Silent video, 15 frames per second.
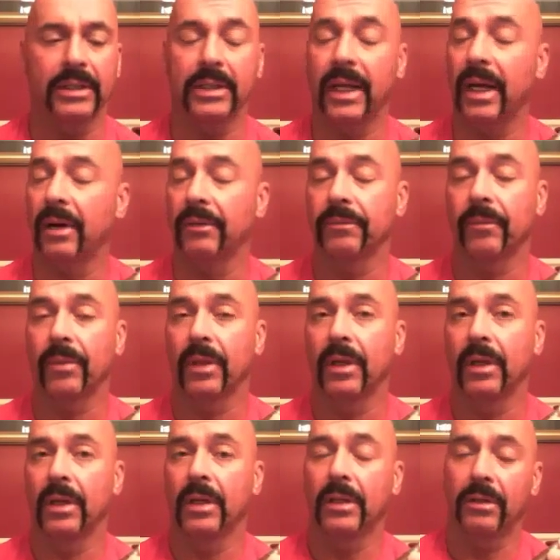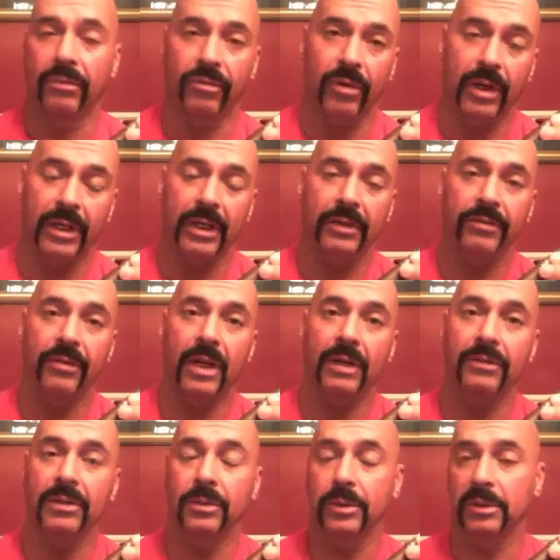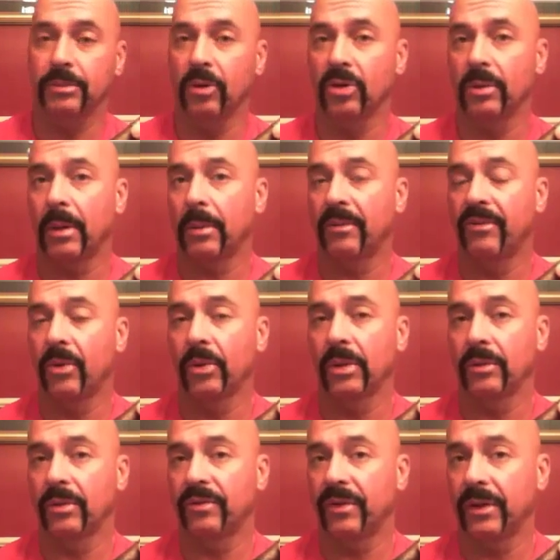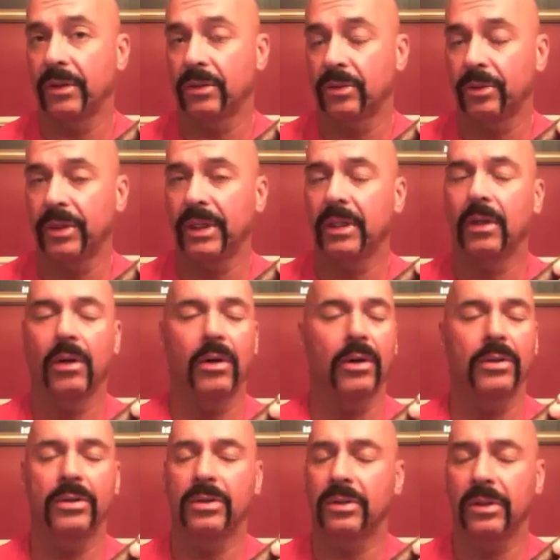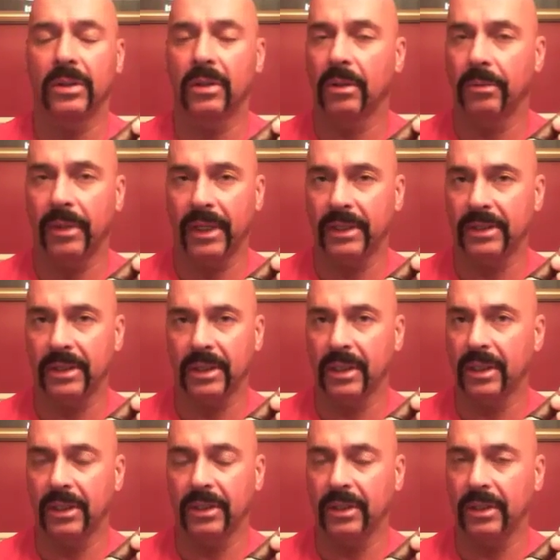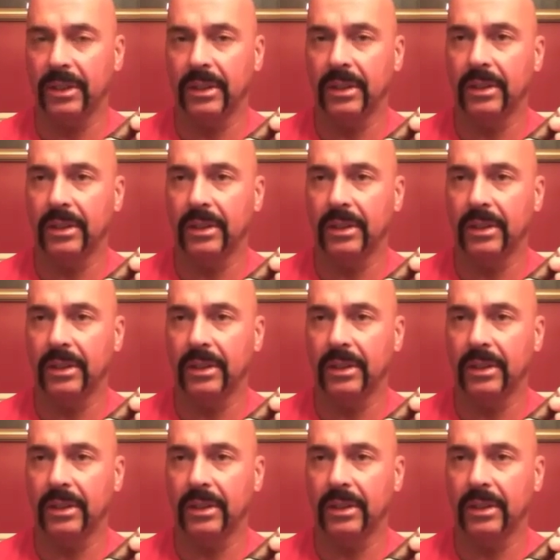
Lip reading: Now, the front end flavors that we spoke about before that were very sweet are still amazingly good.